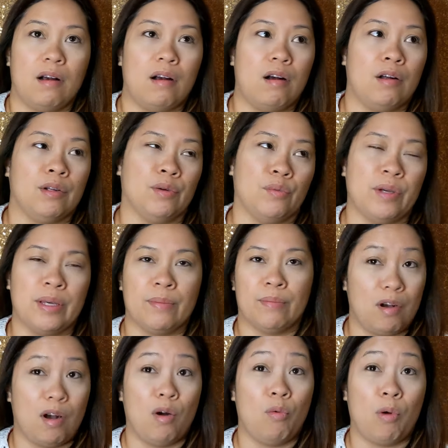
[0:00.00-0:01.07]
on a
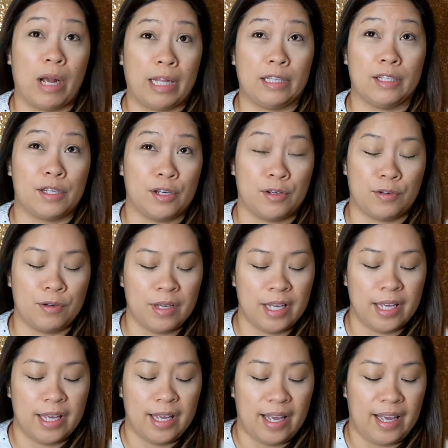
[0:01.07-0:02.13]
whim a while ago,
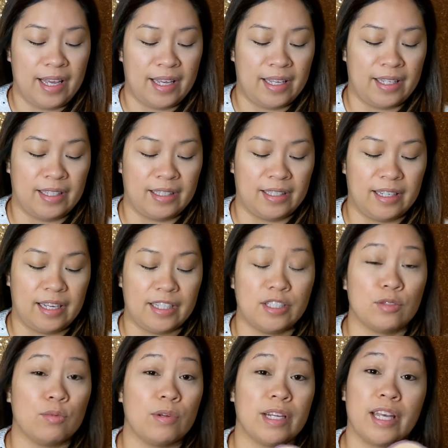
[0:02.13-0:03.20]
and I
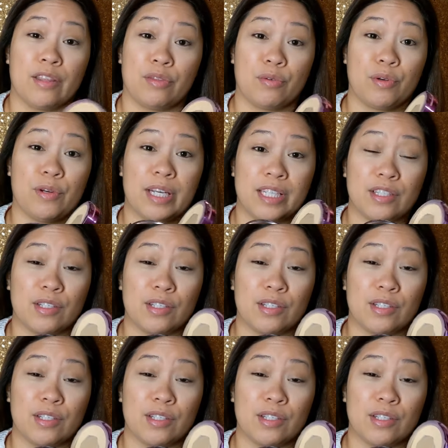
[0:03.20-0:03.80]
just want to get through it.